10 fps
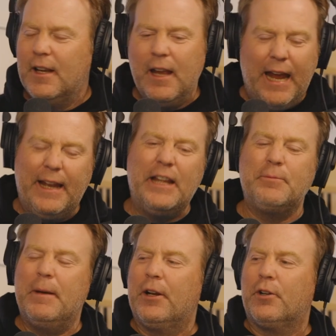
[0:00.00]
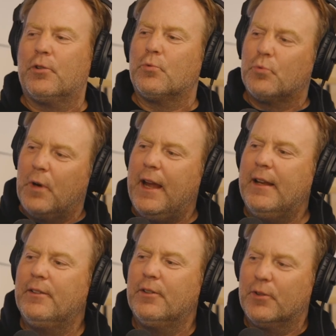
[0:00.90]
And he's been a
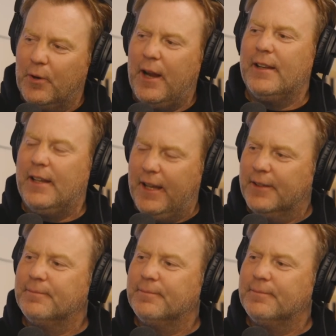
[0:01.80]
great, great kid.